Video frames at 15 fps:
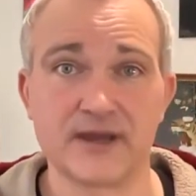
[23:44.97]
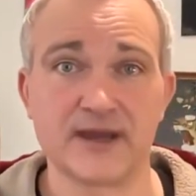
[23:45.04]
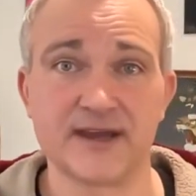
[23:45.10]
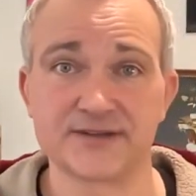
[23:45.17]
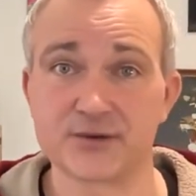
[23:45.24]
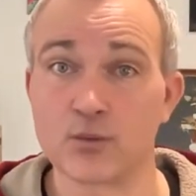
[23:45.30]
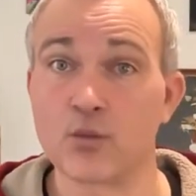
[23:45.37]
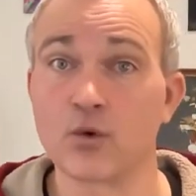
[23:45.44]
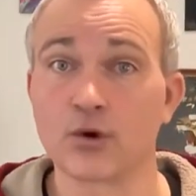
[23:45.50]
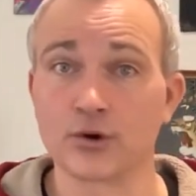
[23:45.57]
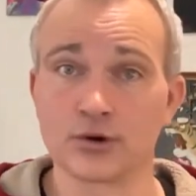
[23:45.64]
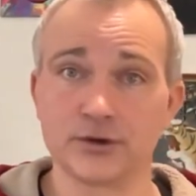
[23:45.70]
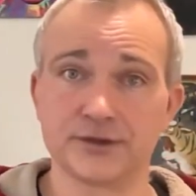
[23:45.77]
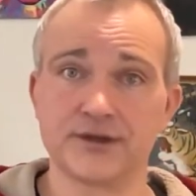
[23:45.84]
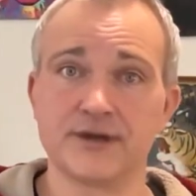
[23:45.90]
as a
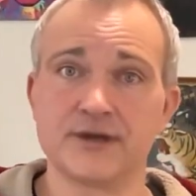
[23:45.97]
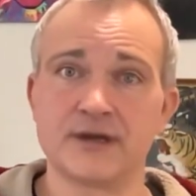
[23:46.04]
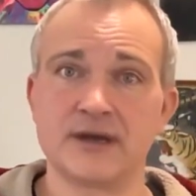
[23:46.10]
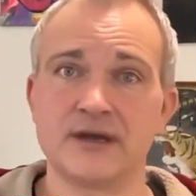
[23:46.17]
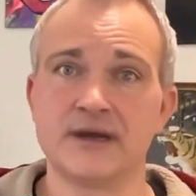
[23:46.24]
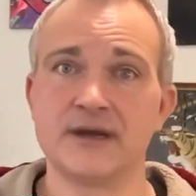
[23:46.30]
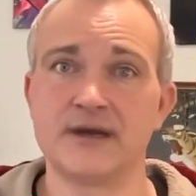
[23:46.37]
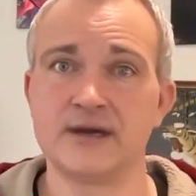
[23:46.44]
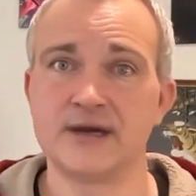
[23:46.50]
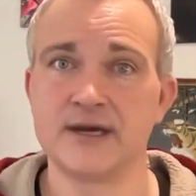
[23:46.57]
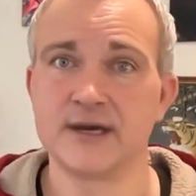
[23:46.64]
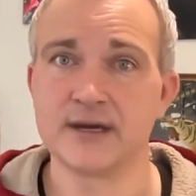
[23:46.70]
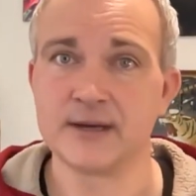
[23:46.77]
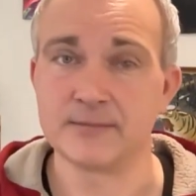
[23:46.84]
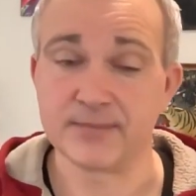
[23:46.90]
world
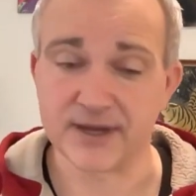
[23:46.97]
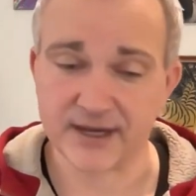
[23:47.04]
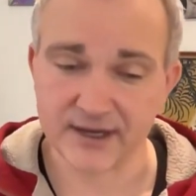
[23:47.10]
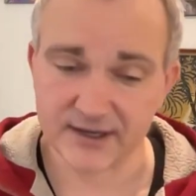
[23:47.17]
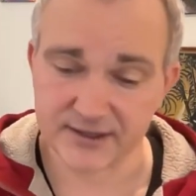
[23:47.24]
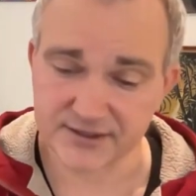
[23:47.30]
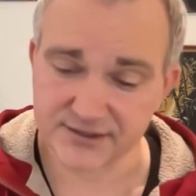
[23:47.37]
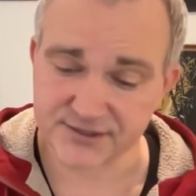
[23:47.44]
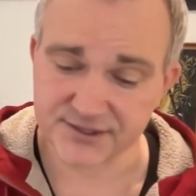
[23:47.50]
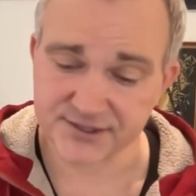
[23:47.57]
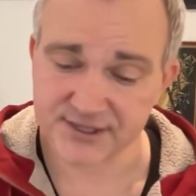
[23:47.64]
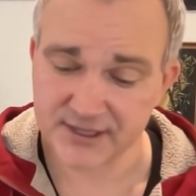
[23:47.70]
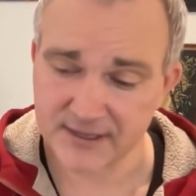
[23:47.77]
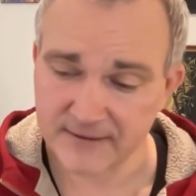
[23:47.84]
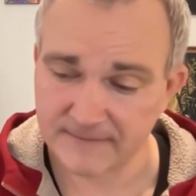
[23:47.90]
because